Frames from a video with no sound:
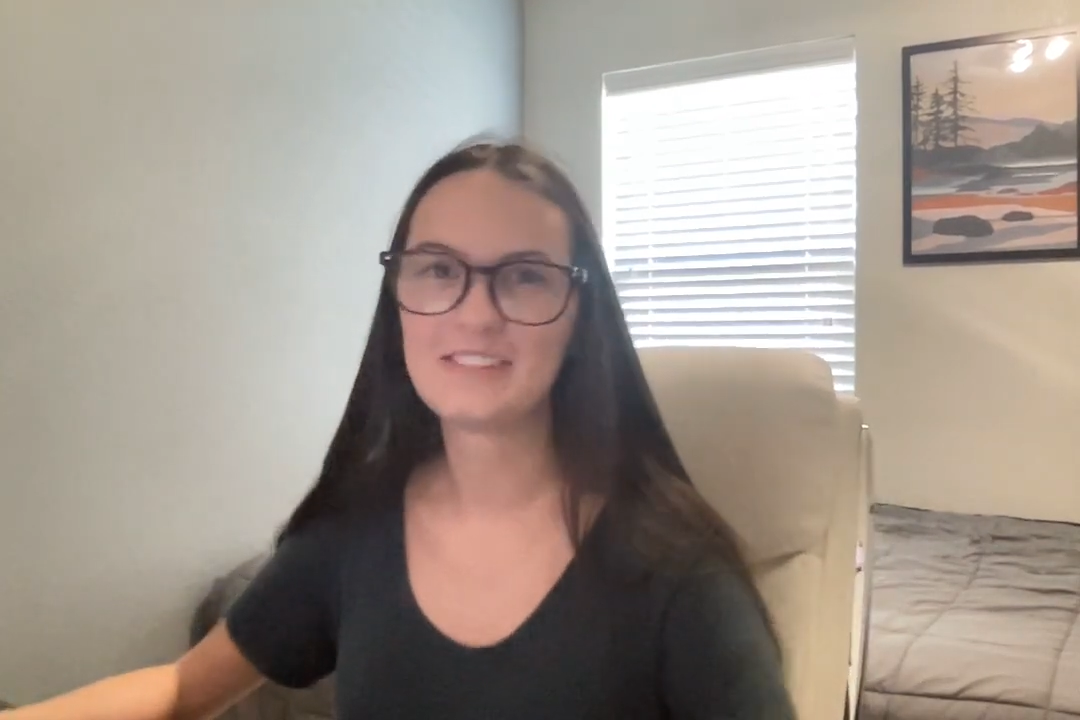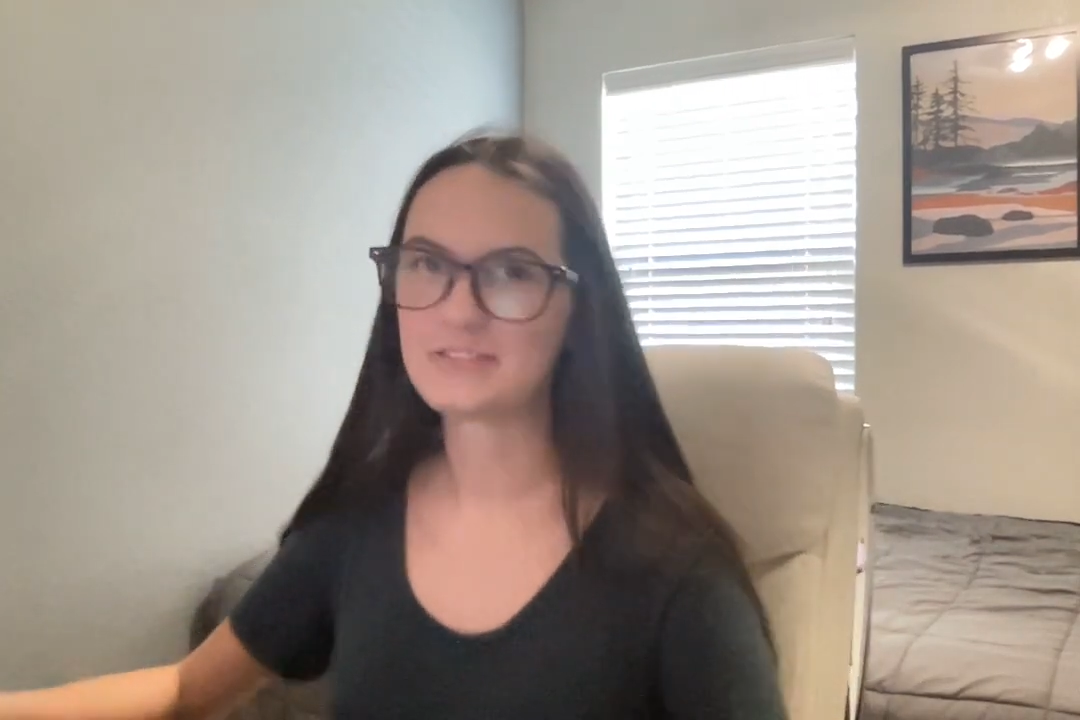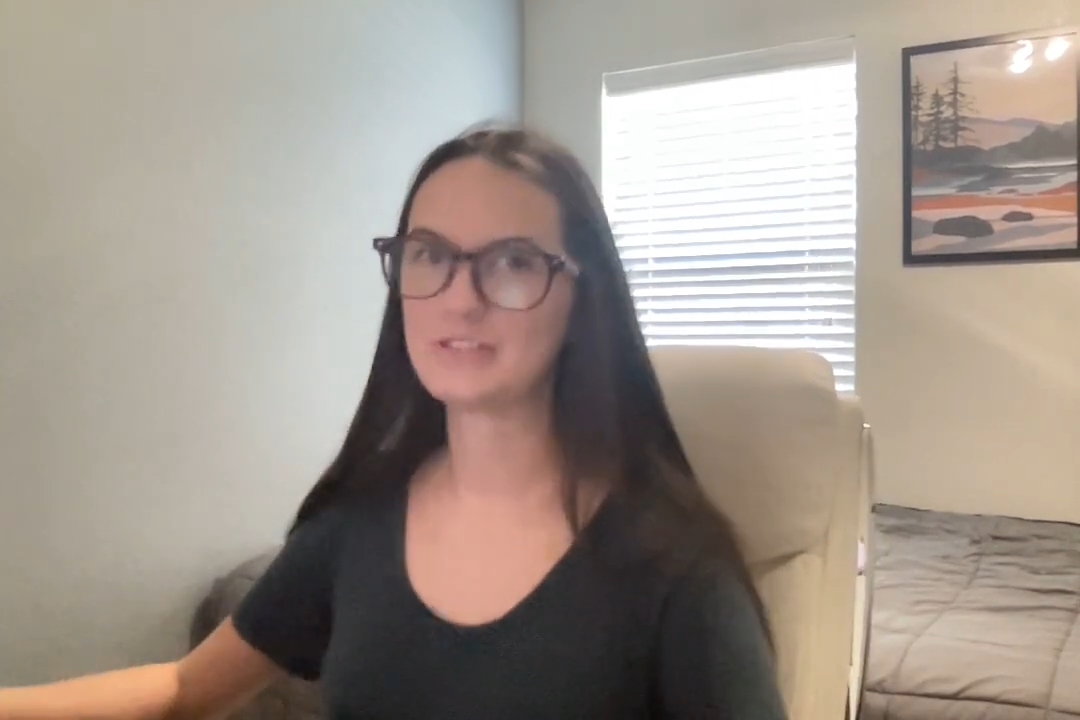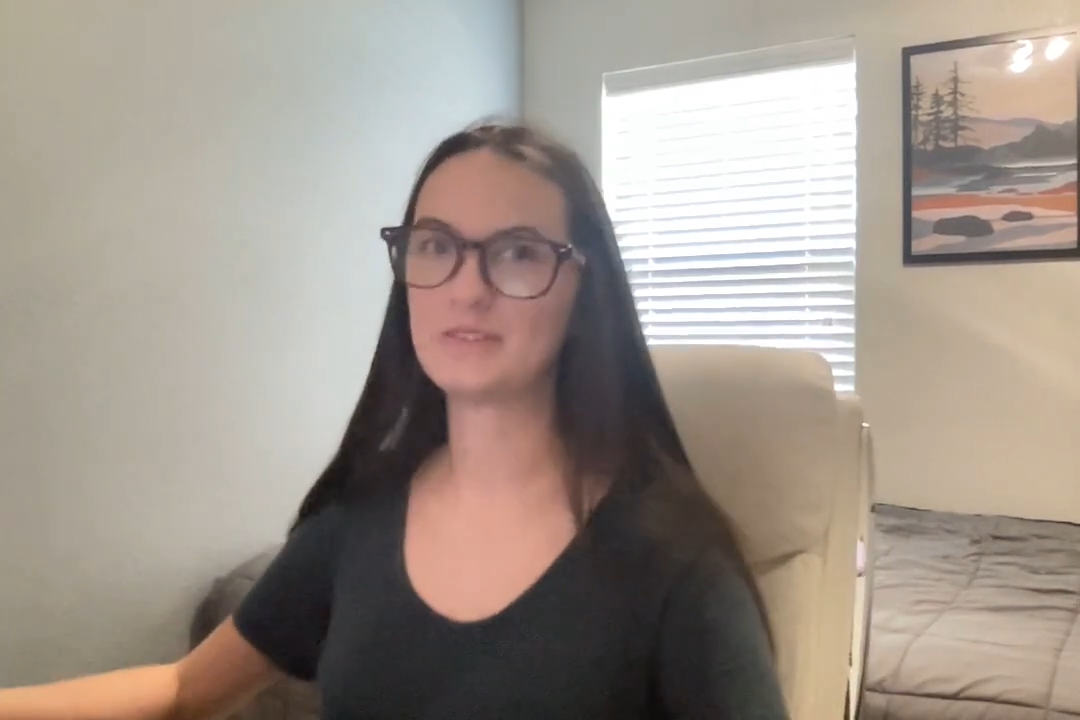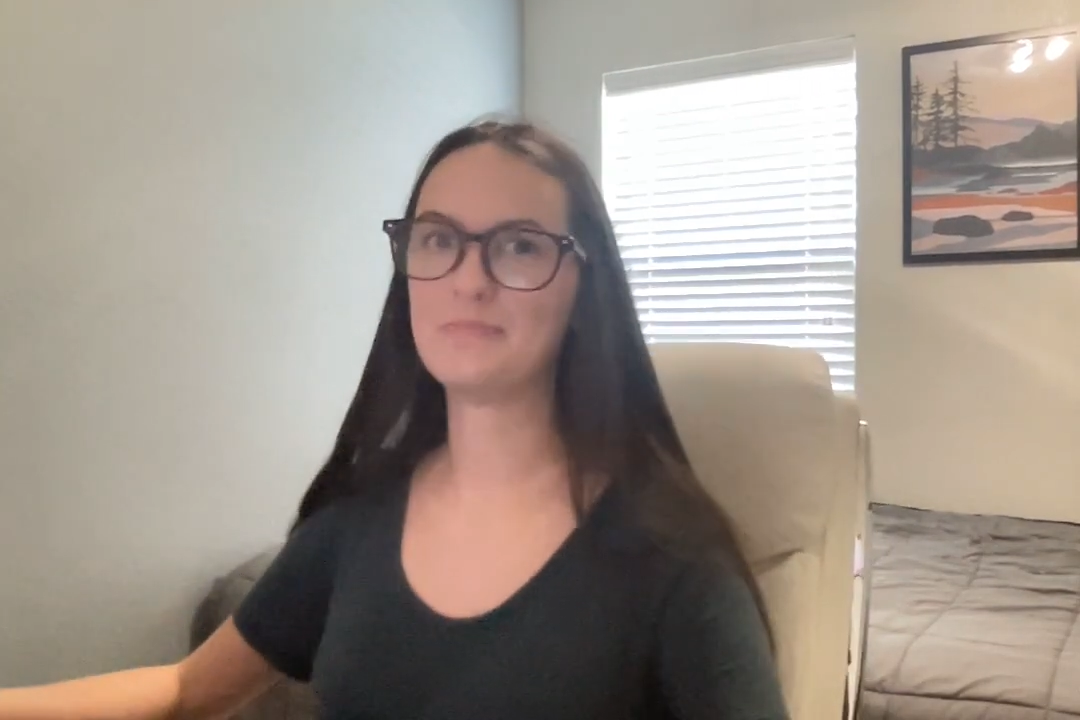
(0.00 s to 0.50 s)

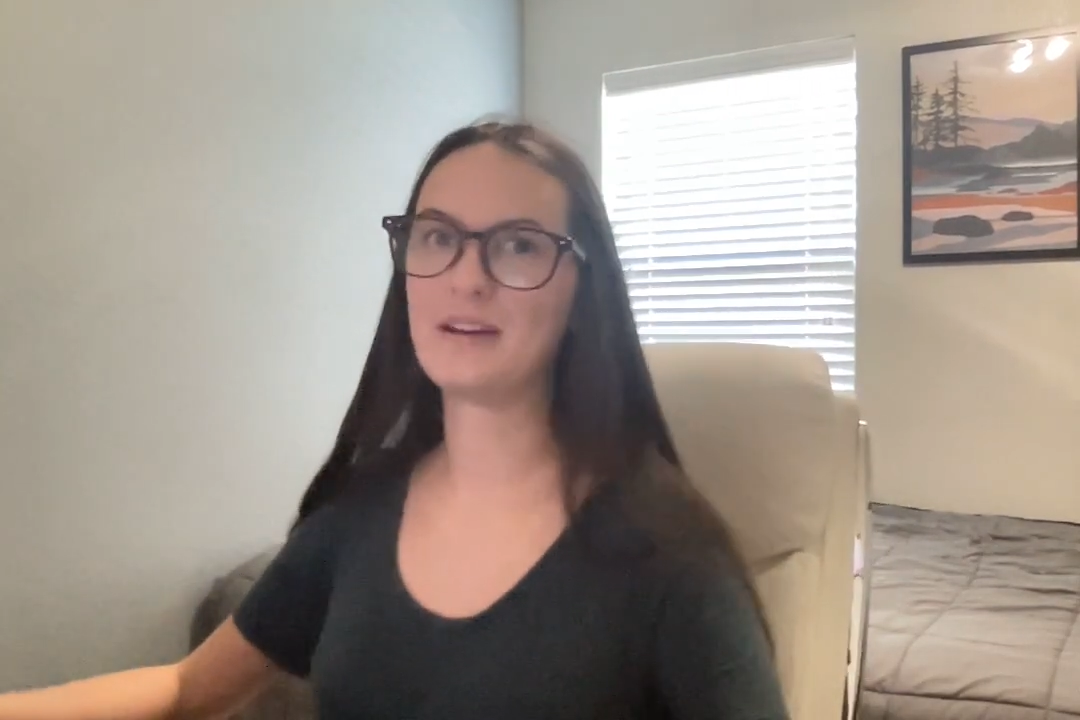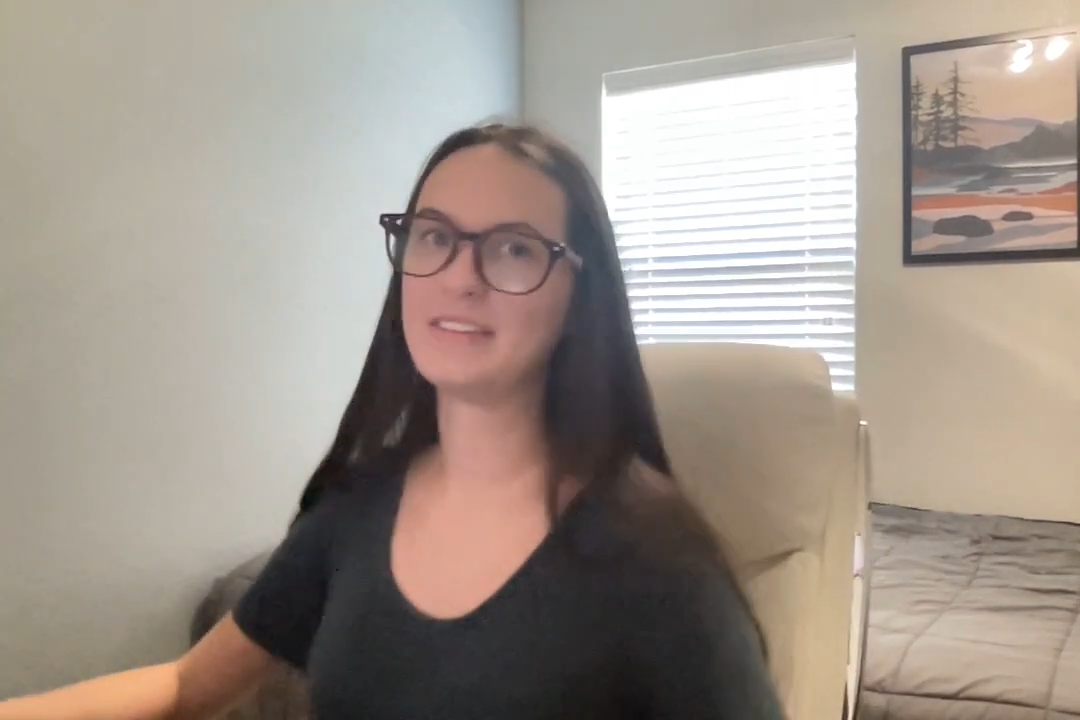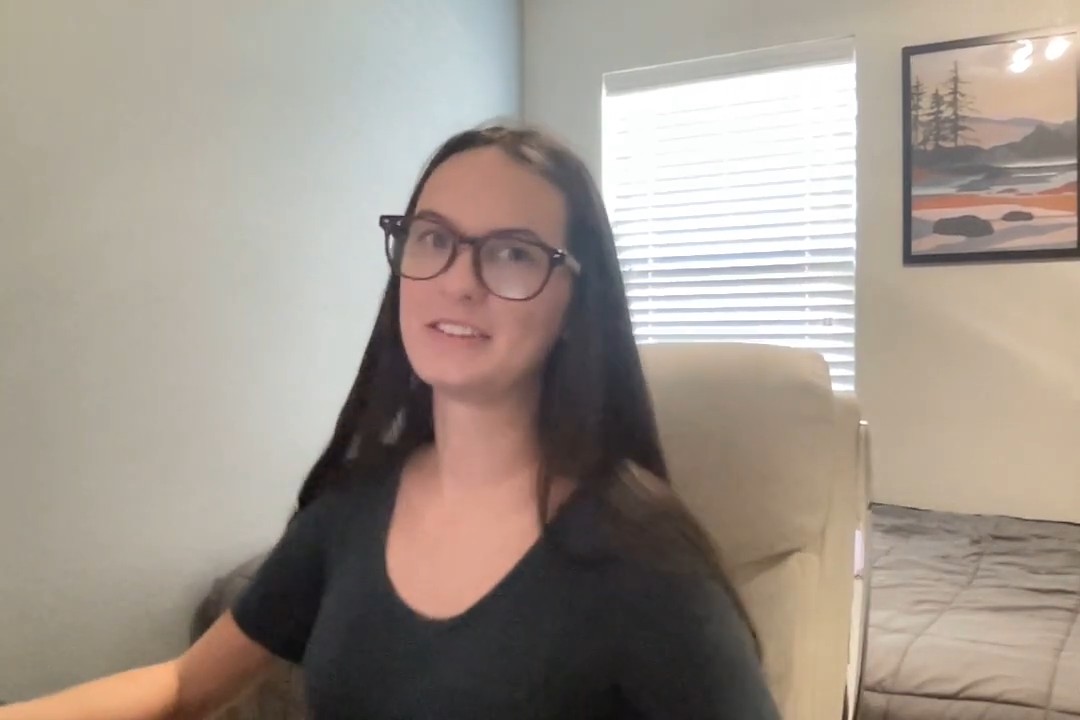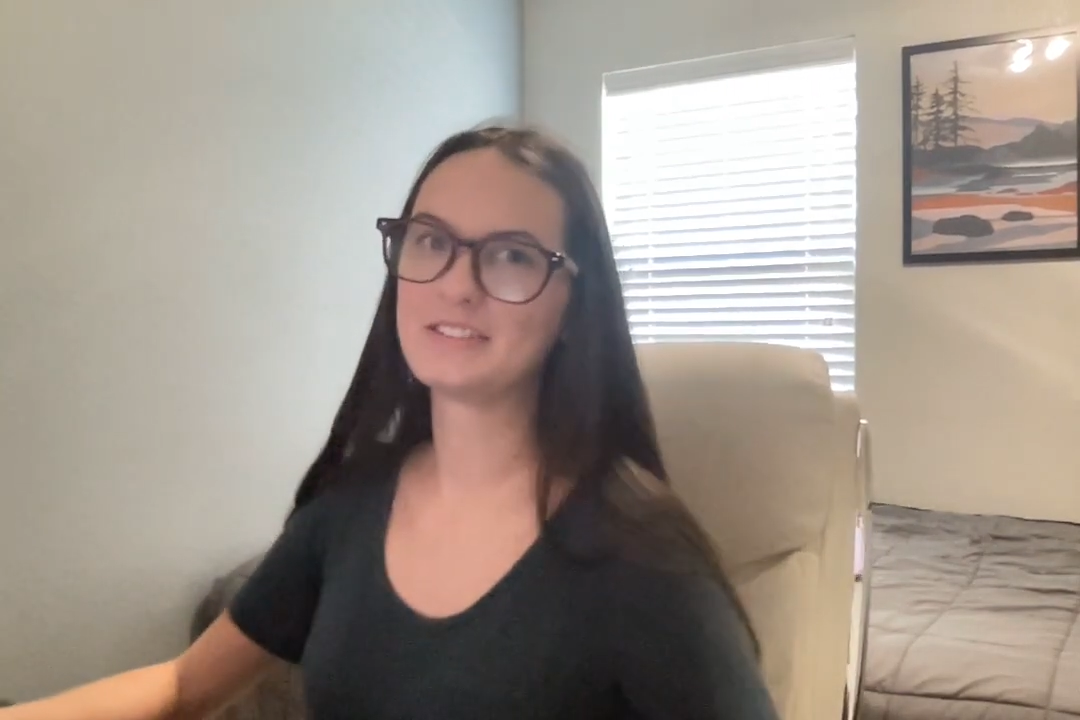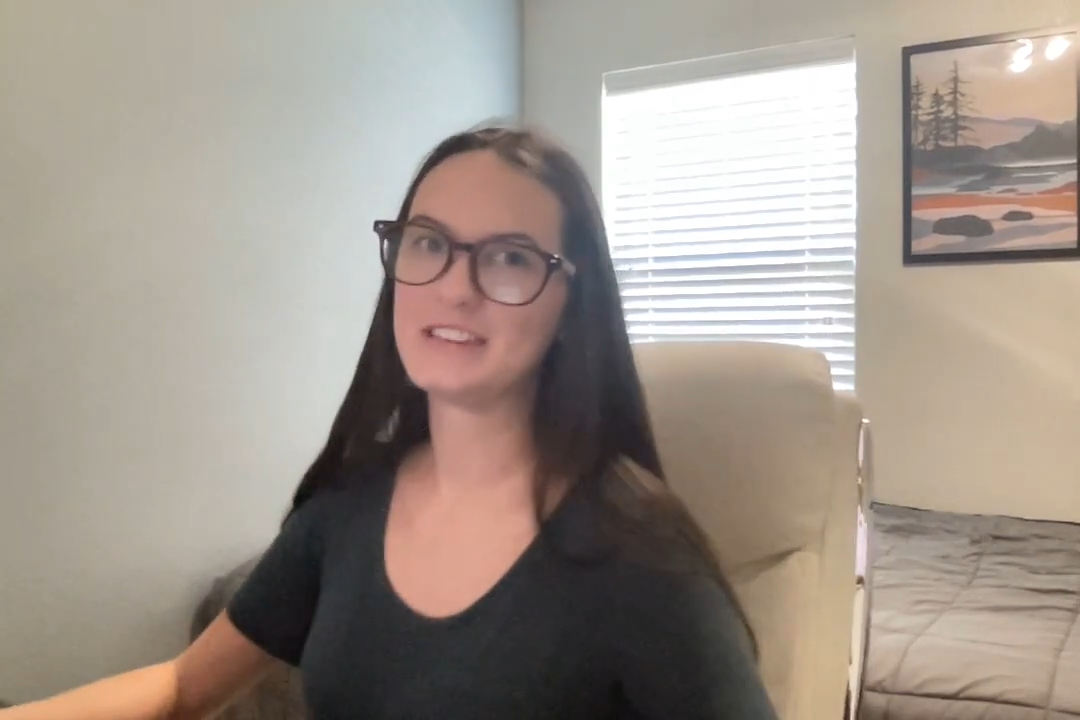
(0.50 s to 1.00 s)
Those are my little